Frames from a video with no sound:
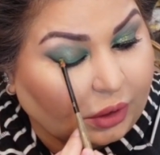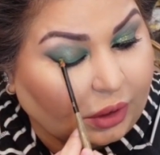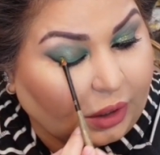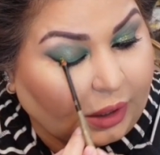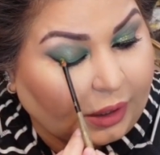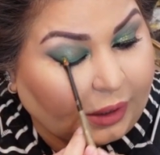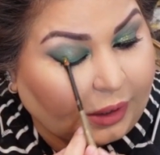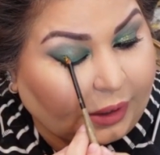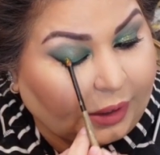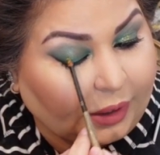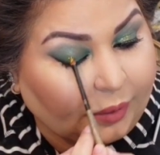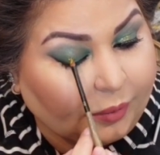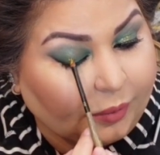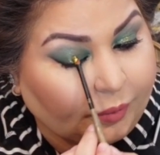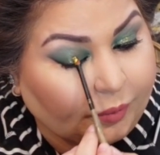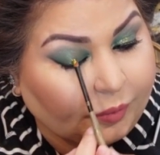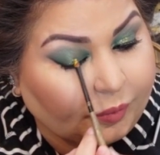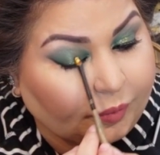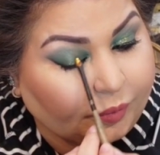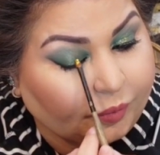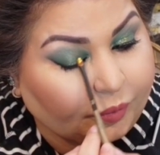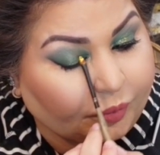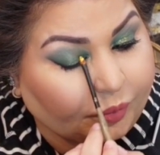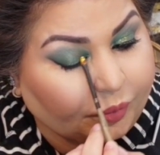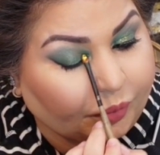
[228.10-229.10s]
I
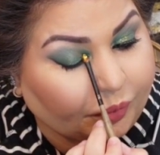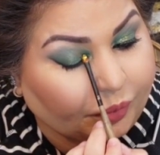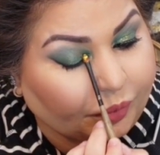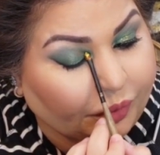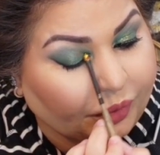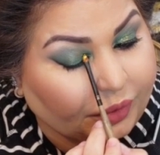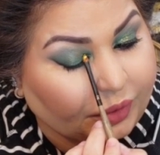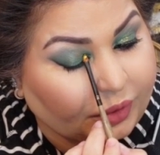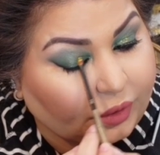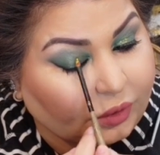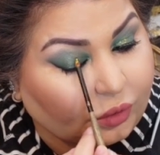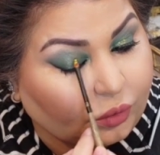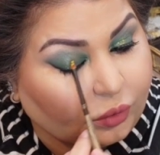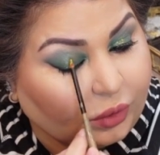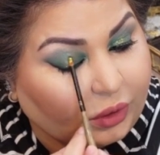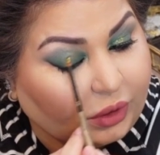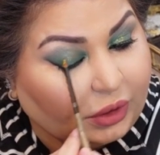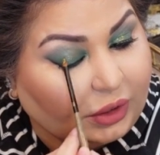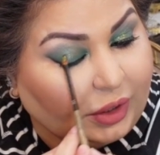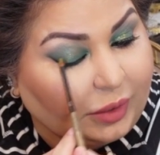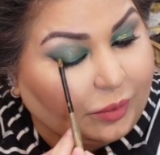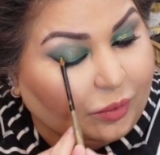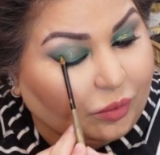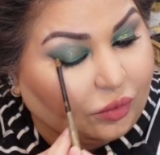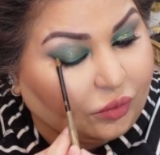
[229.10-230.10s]
am
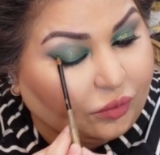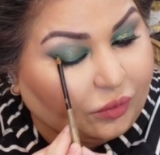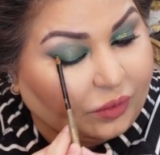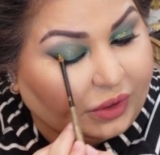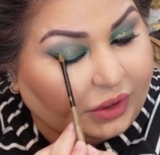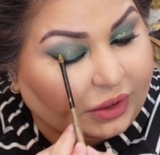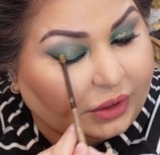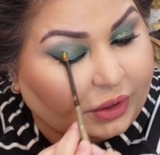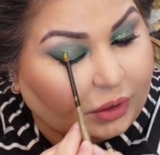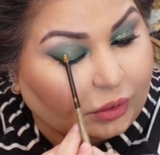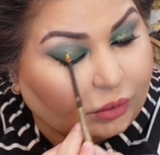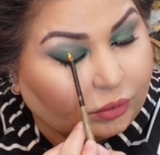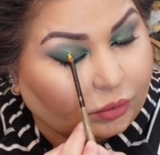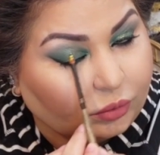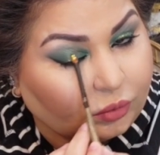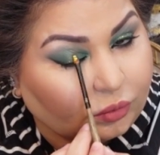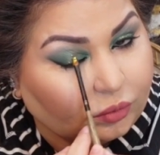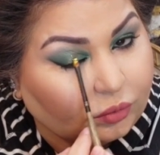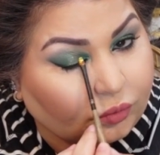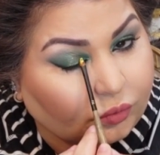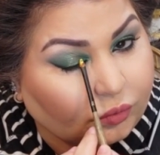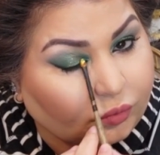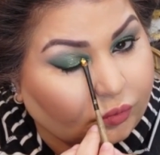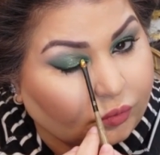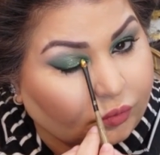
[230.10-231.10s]
quickly moving around.
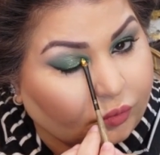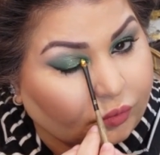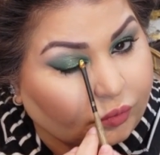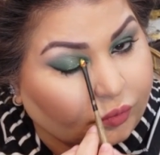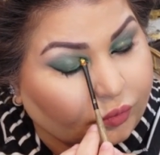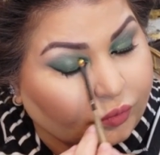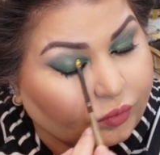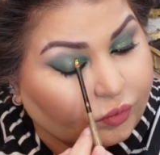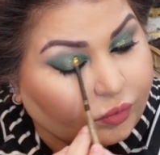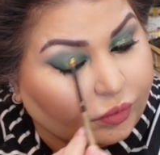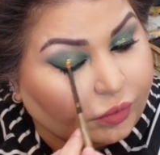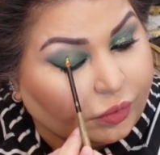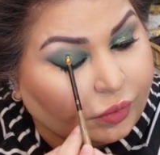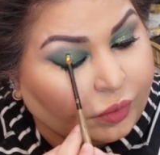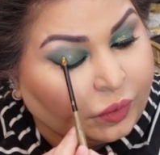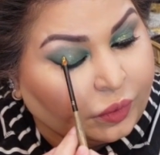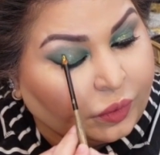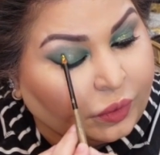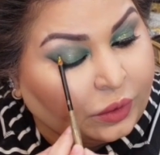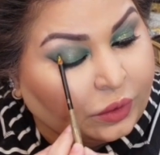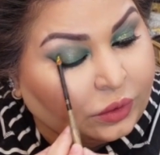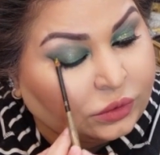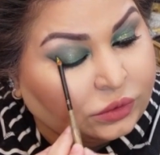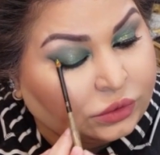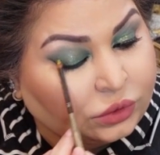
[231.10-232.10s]

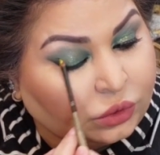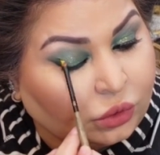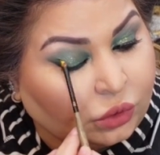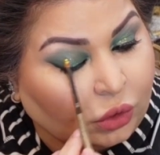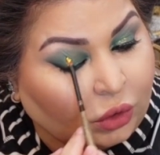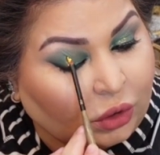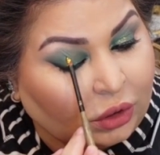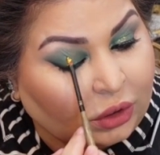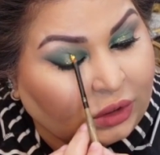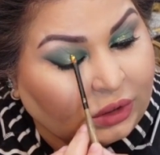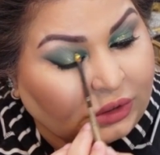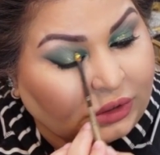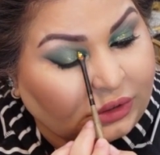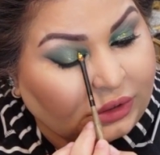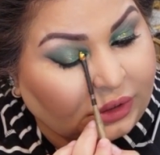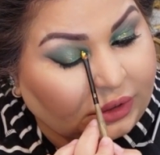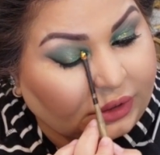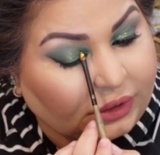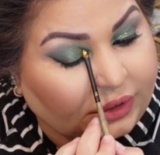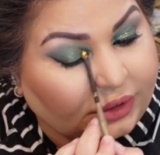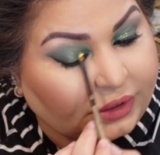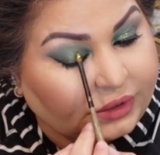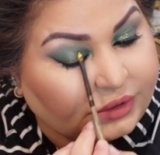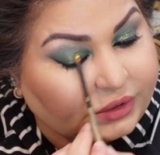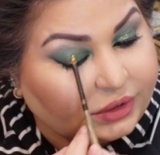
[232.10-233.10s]
So all the
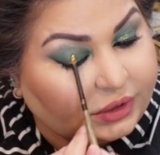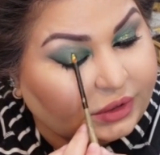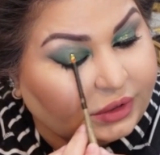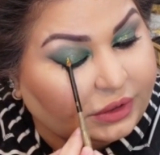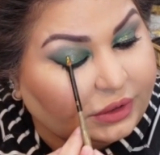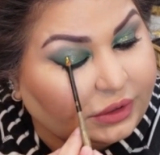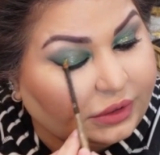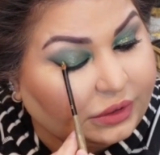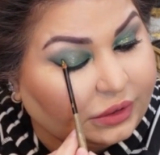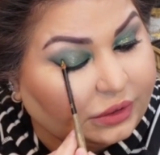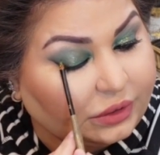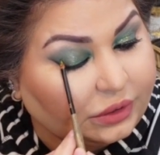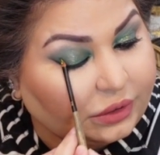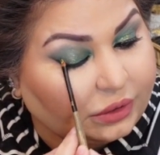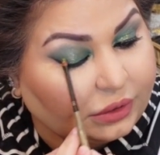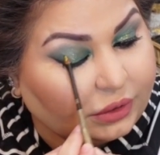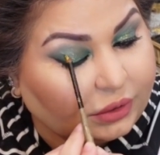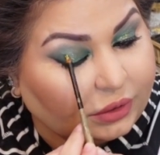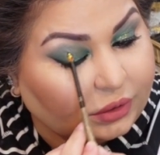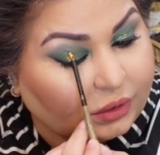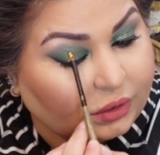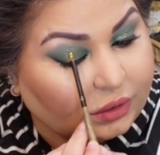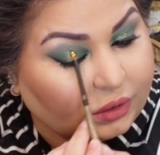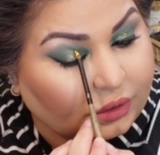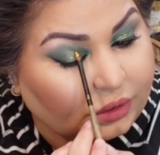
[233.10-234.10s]
glitter
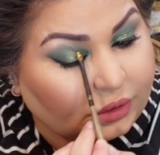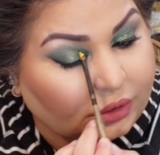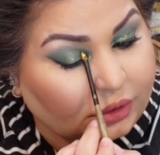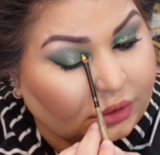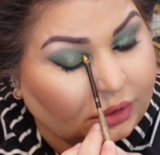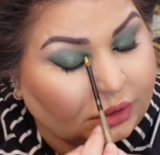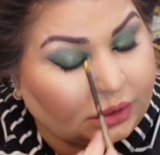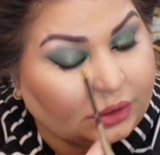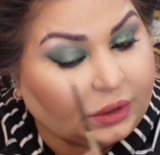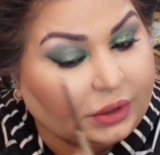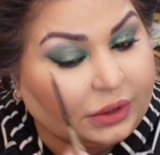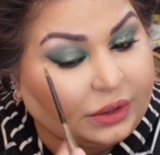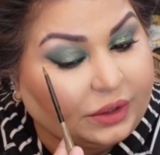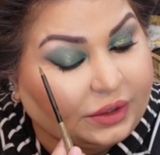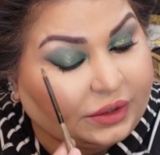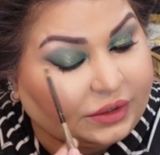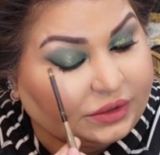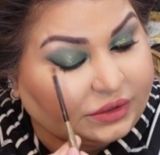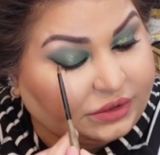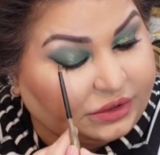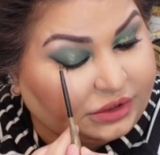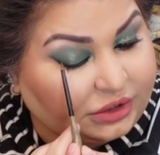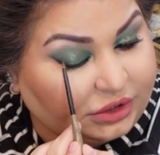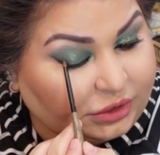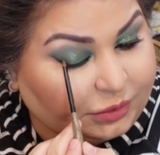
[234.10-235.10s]

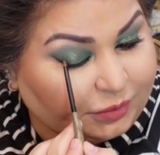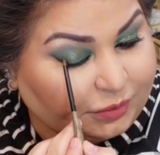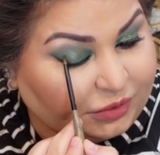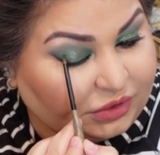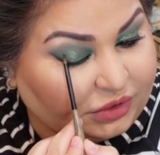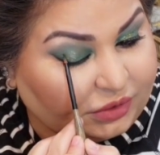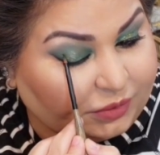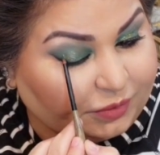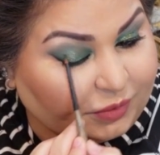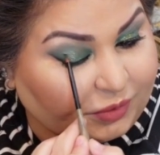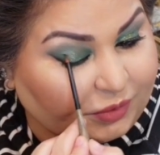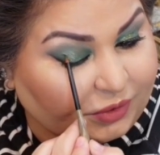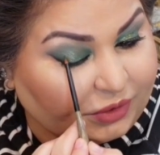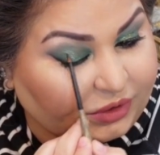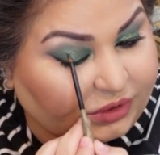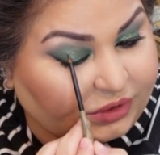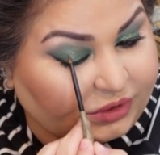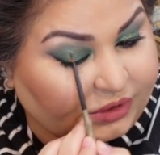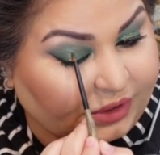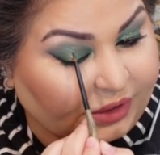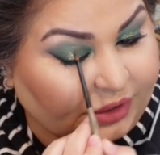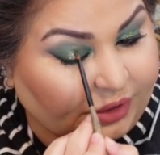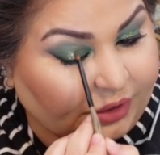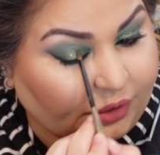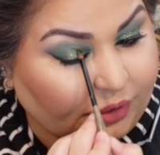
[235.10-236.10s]
is
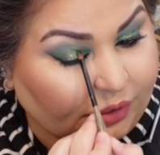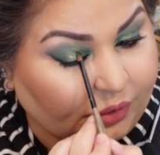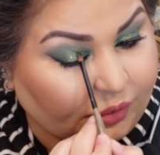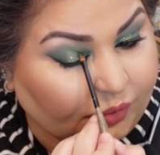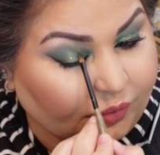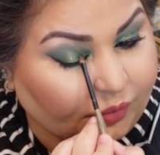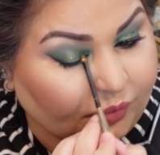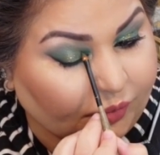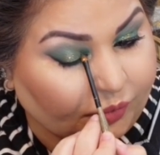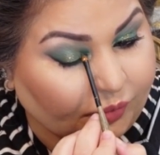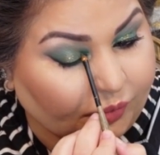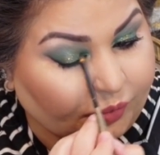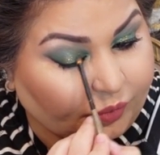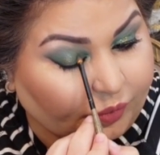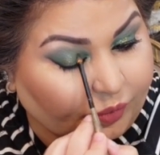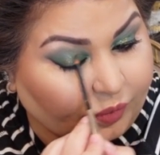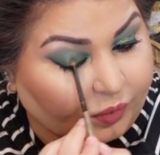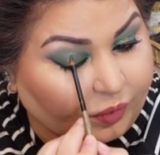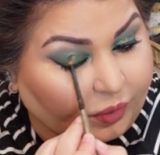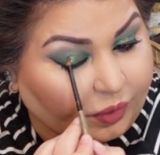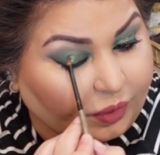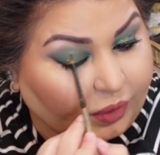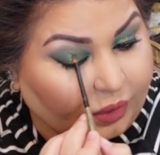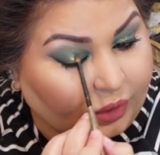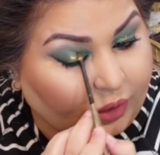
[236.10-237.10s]
dispersing
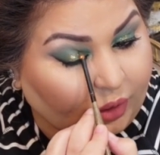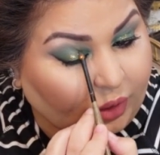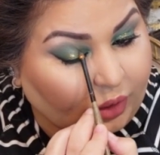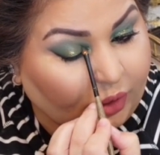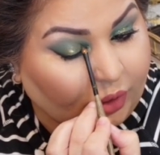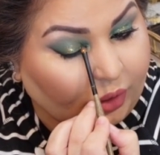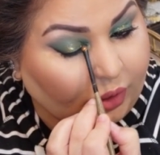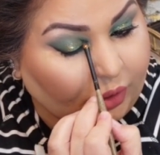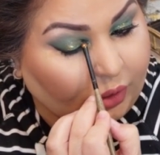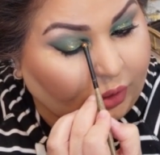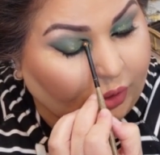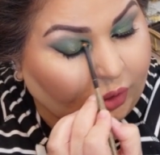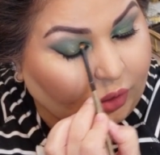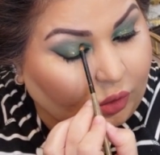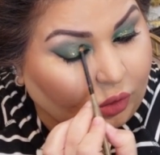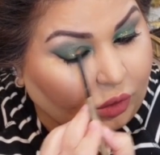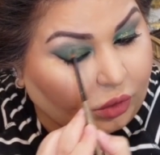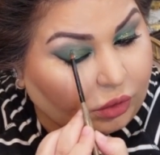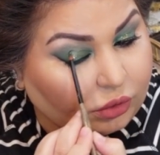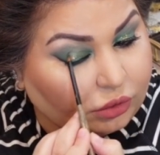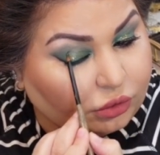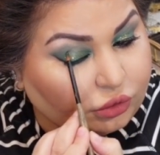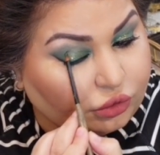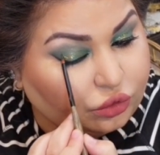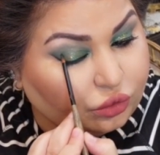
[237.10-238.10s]

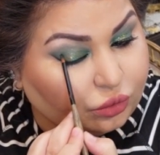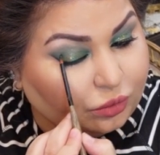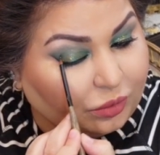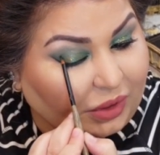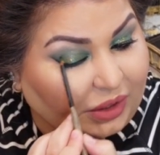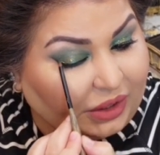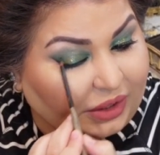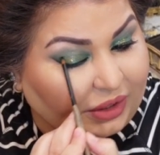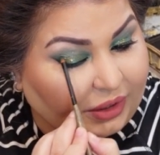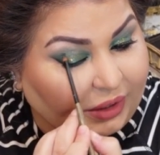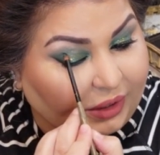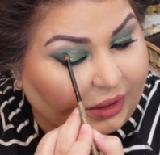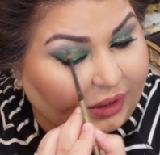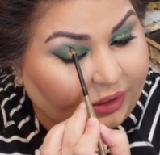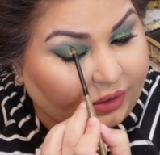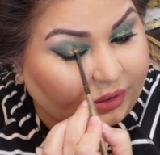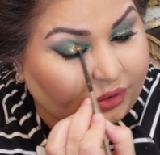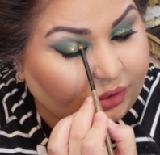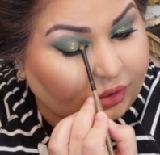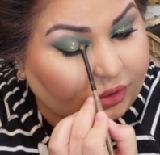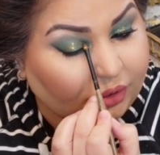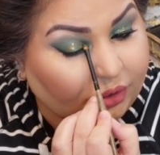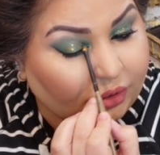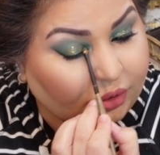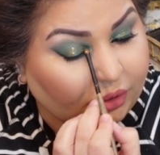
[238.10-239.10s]
onto my lid